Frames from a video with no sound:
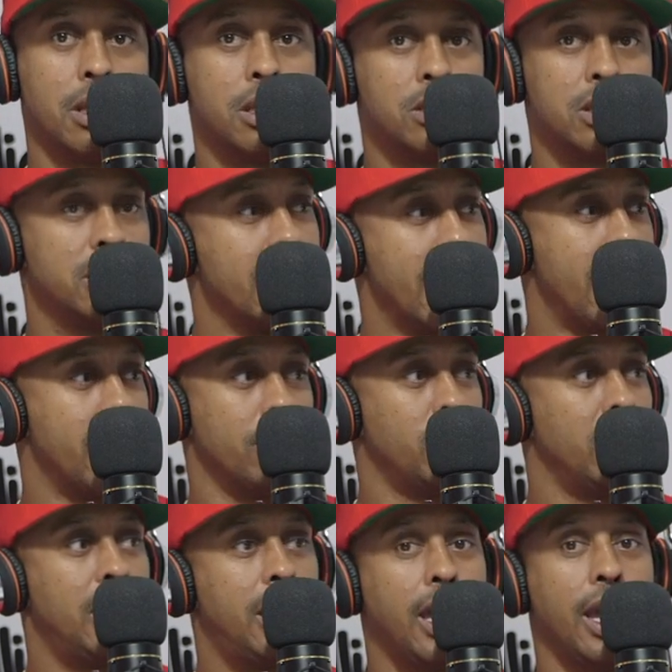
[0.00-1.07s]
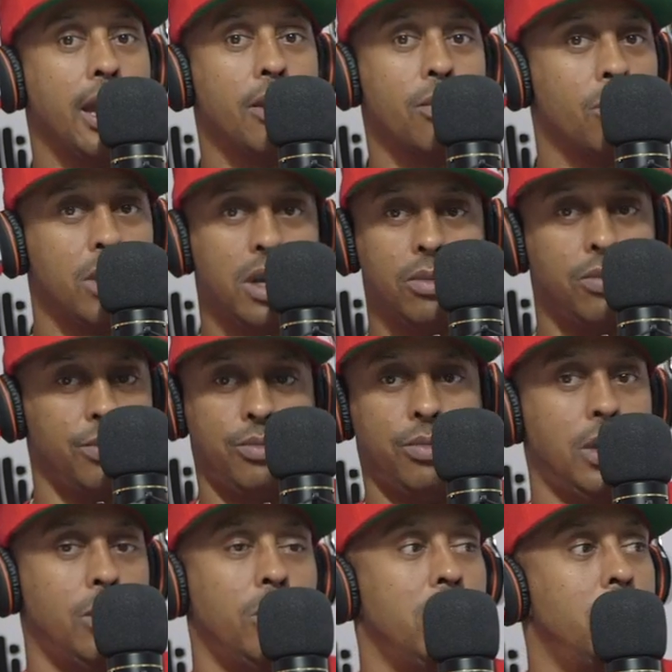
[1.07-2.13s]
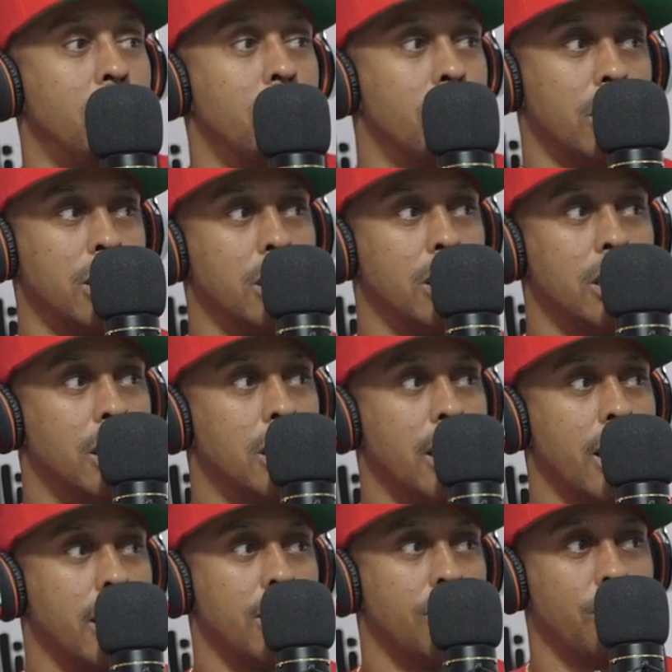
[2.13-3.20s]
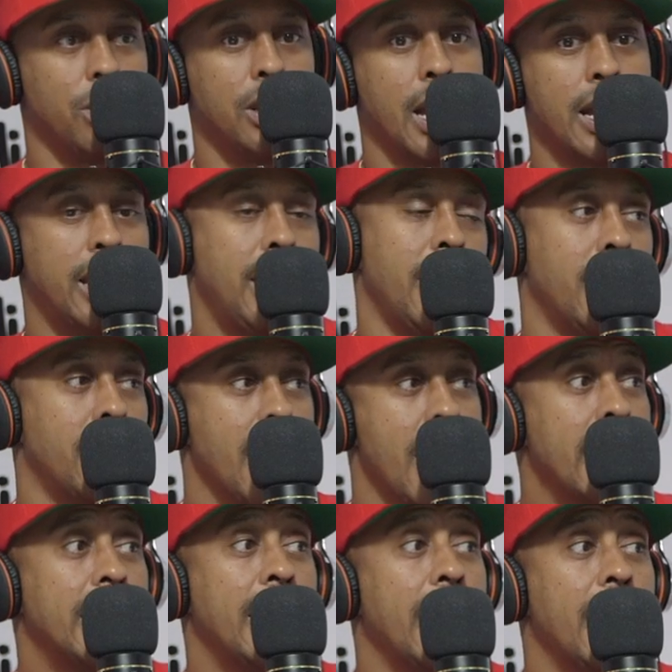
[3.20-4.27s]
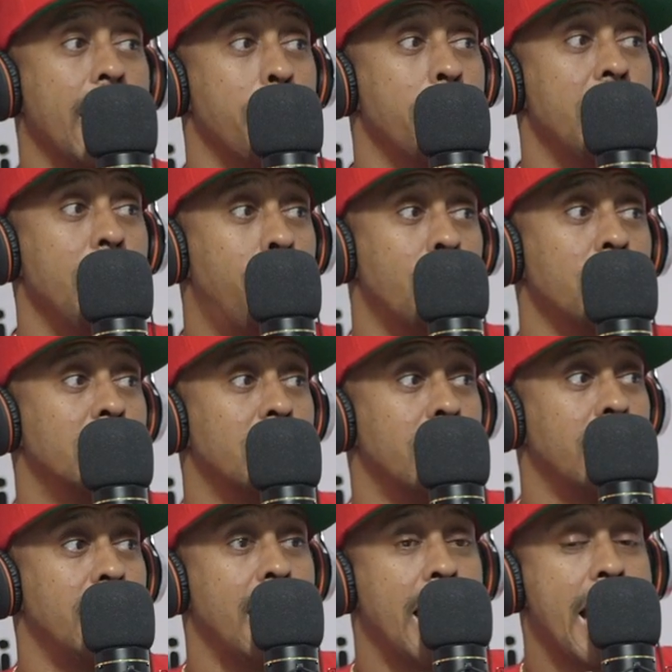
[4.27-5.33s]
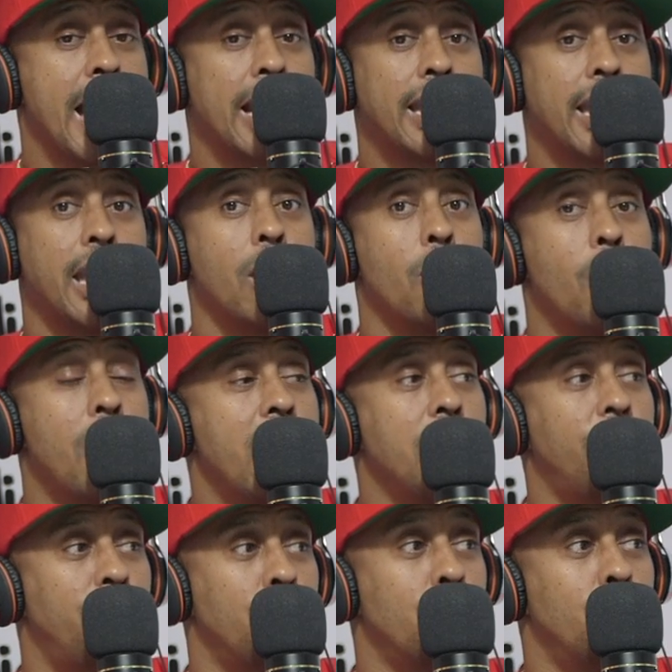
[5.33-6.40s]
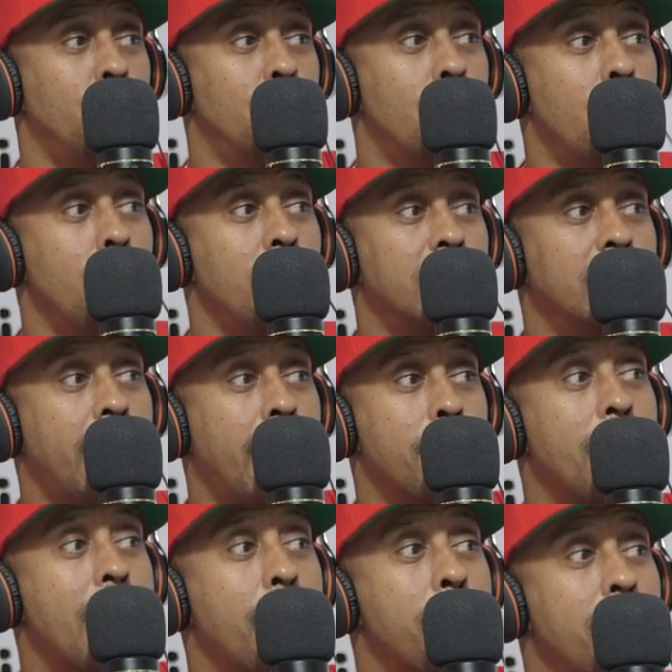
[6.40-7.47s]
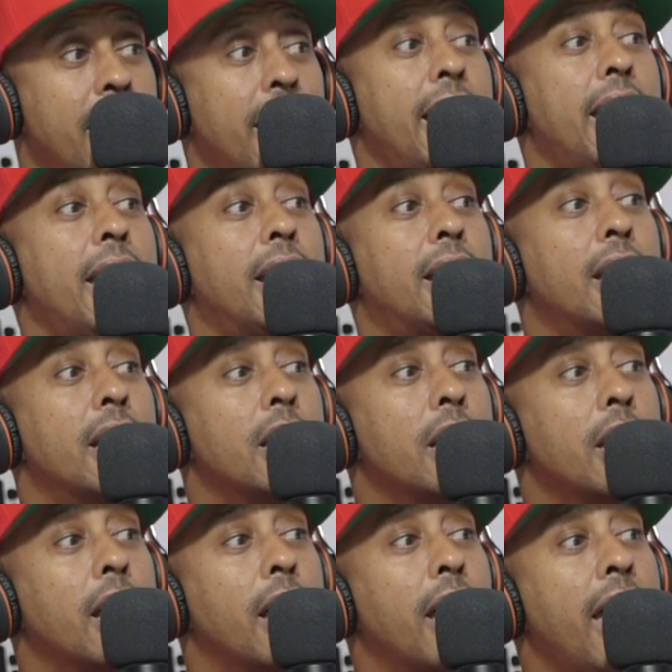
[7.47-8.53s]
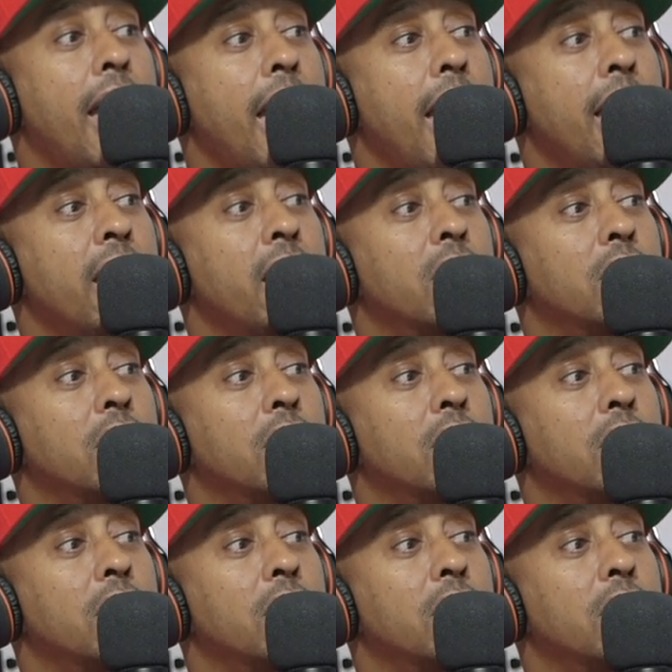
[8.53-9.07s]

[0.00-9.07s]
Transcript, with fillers: it's not. We can't. We what are we doing? Like we, I can't, I can't. Me personally, I can't wife you knowing that my man had